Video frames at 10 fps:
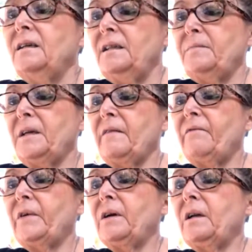I've been on
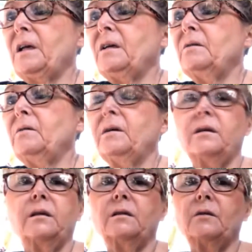furlough.
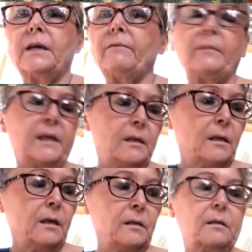Driving me
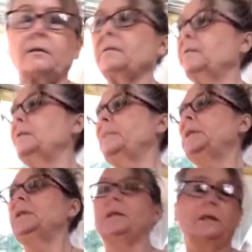nuts. I
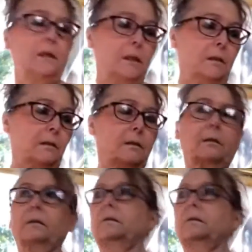mean, nuts.